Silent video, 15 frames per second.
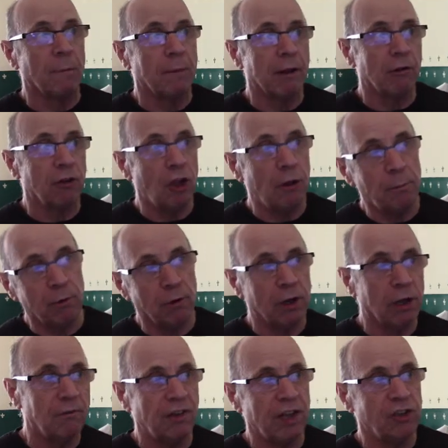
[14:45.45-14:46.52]
There are a number of
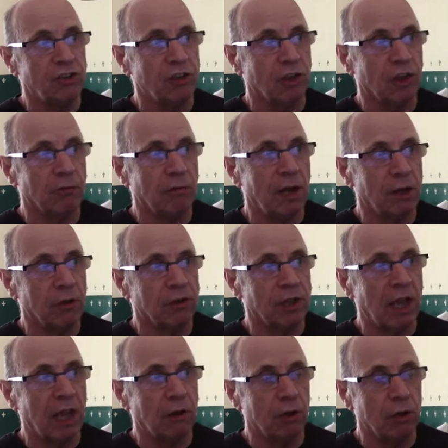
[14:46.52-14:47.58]
conventions around
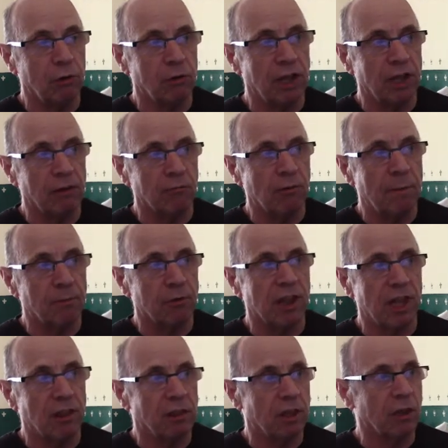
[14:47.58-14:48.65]
how you then
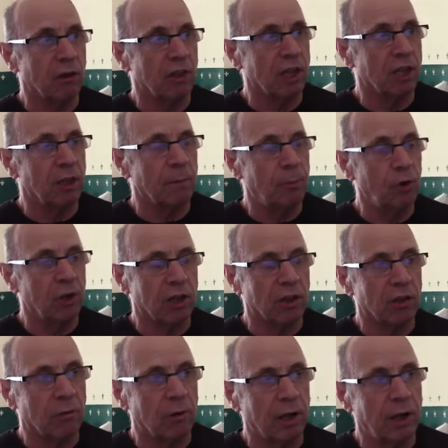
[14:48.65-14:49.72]
represent those in the Punnet
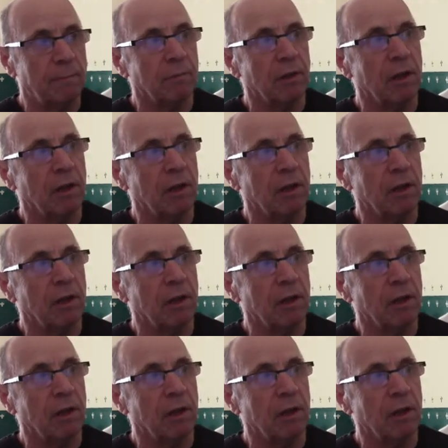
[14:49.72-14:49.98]
Square.